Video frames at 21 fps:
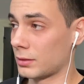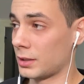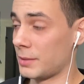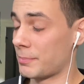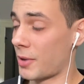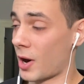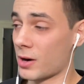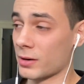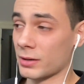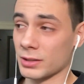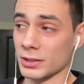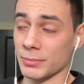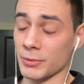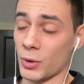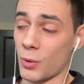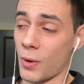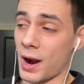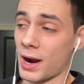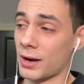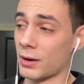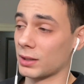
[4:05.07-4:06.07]
He partners
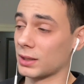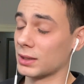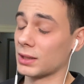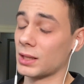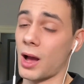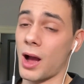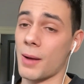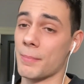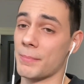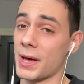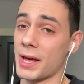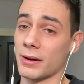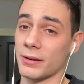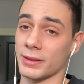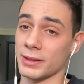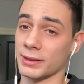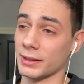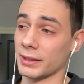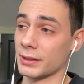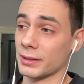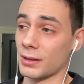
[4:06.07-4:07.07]
Maguire a lot better
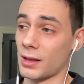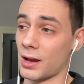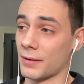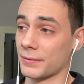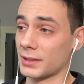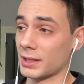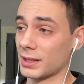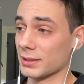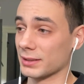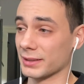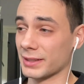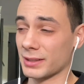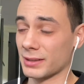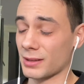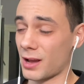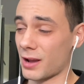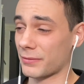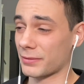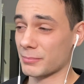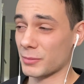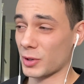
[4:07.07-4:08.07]
than Lindelof does.
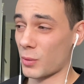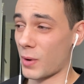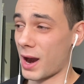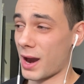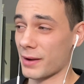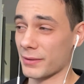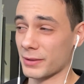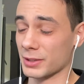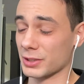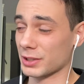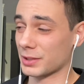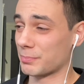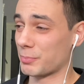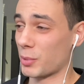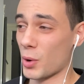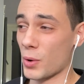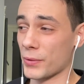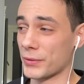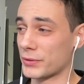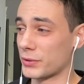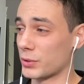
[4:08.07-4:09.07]
Lindelof and Maguire, they're just
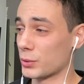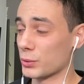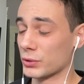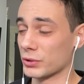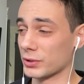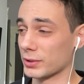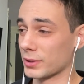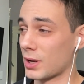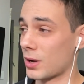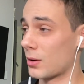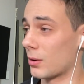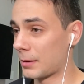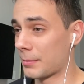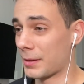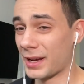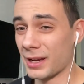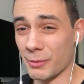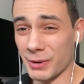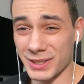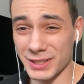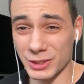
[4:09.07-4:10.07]
both too slow.
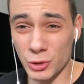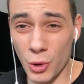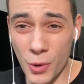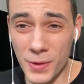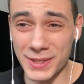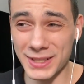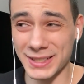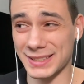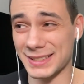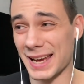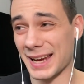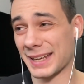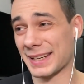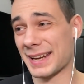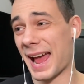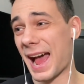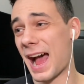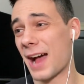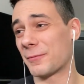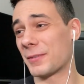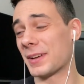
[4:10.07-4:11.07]
Anyway, let's go in this second
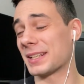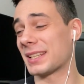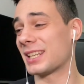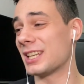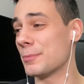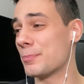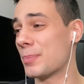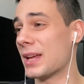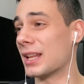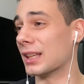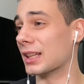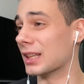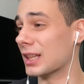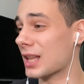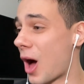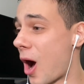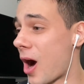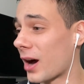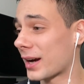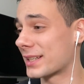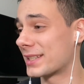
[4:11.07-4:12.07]
half and keep it
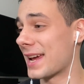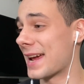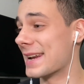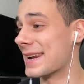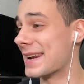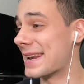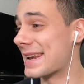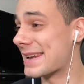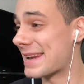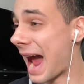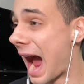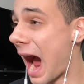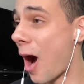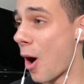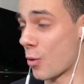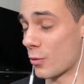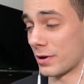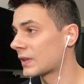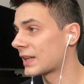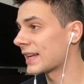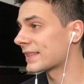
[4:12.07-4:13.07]
locked
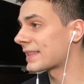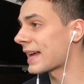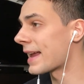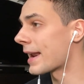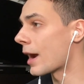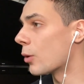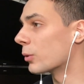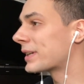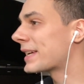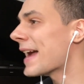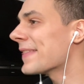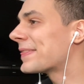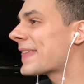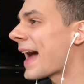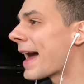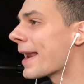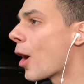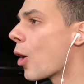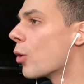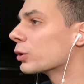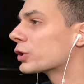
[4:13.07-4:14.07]
down. Get that out, get
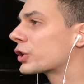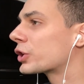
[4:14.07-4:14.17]
that out.